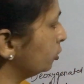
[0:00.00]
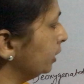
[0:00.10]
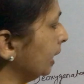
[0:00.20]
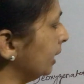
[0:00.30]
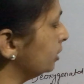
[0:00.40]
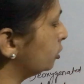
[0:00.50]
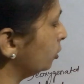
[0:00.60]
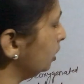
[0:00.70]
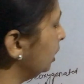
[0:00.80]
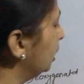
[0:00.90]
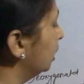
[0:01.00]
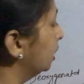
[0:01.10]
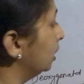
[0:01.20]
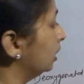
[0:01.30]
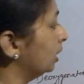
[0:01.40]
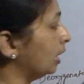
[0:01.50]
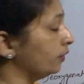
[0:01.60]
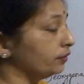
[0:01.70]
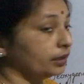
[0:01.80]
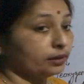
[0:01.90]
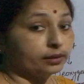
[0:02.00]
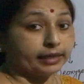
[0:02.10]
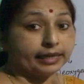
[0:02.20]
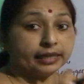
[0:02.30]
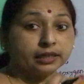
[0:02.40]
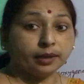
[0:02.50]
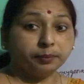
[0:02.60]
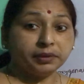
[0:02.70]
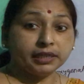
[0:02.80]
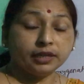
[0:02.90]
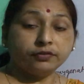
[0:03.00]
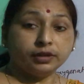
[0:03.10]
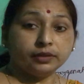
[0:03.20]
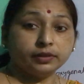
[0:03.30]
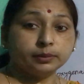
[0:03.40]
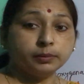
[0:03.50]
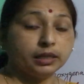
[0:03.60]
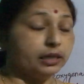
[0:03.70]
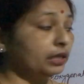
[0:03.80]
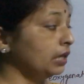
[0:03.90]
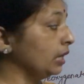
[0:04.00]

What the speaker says: diastole, after getting completely filled with blood,